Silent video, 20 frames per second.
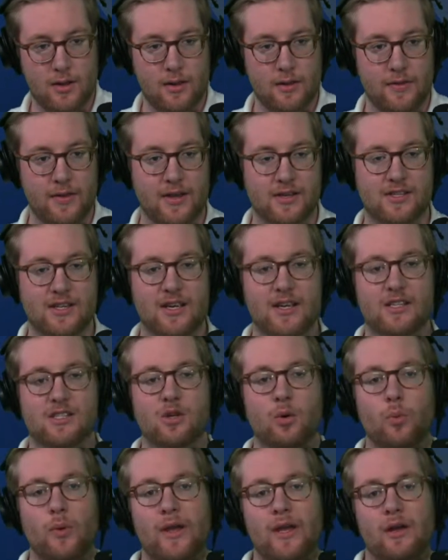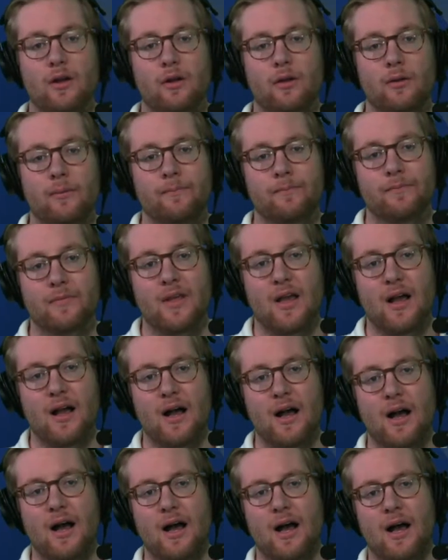This is the wheel.
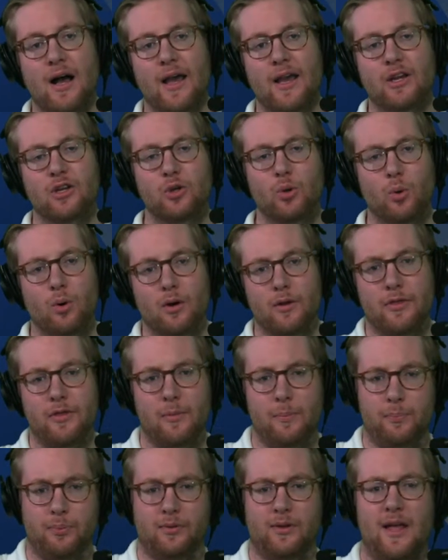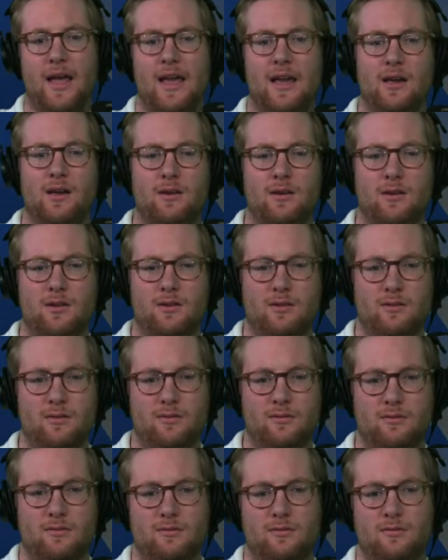Ignore the blank
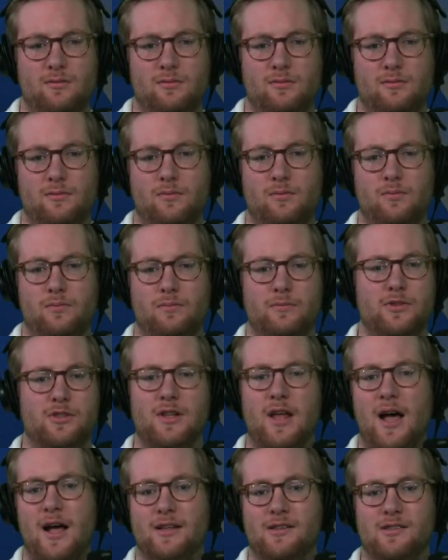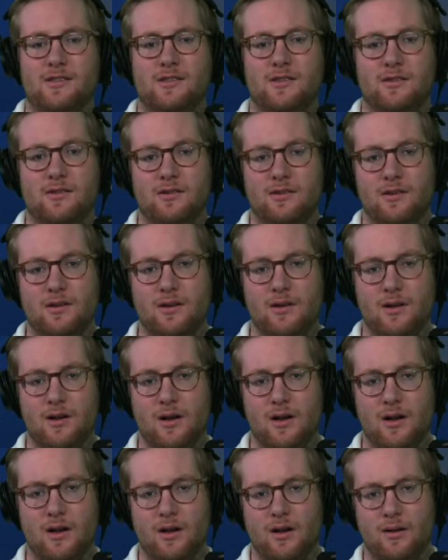slots.
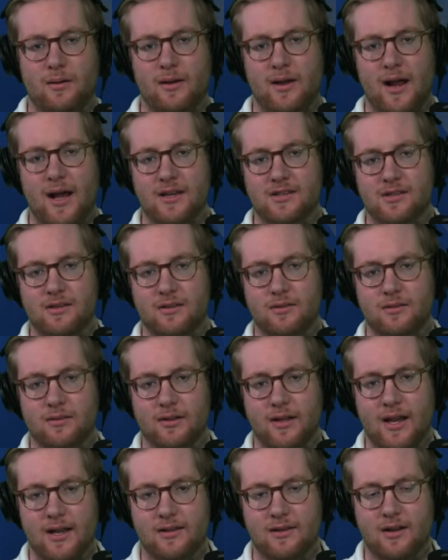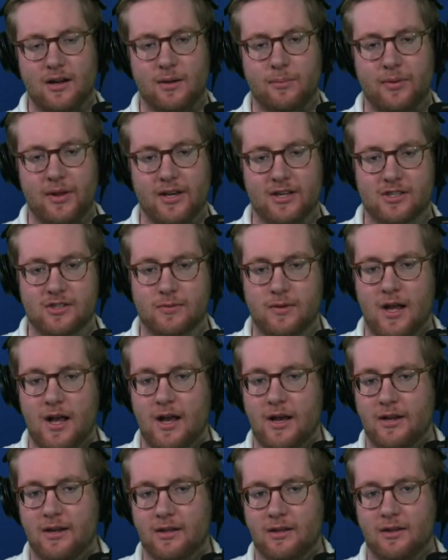It hasn't landed on a blank
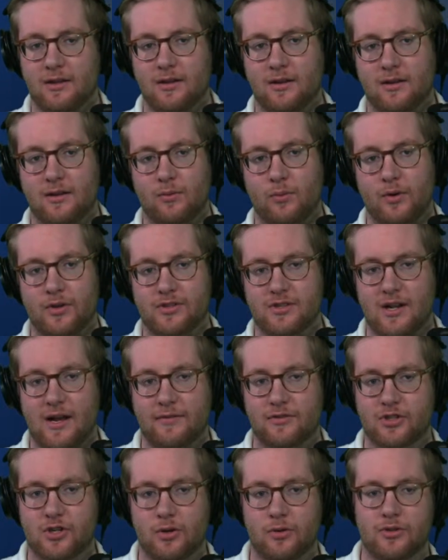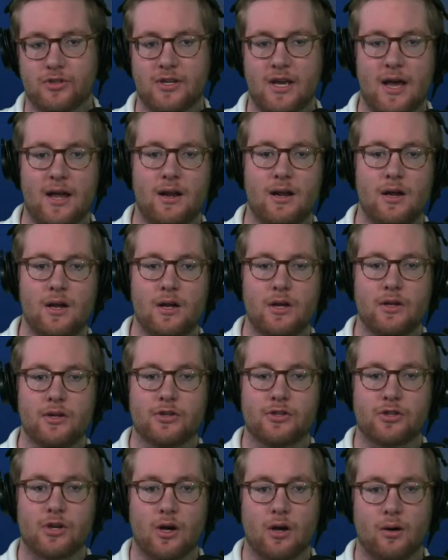slot in the ones that I've chose yet.
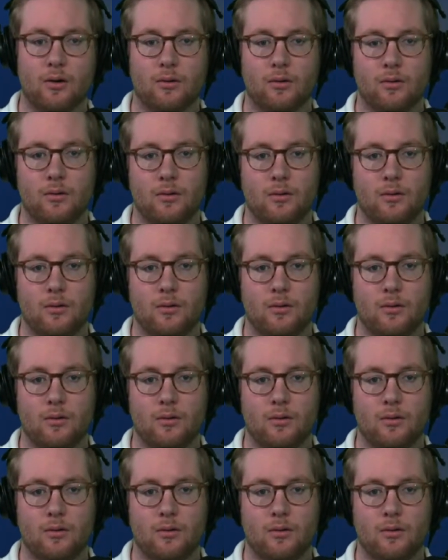So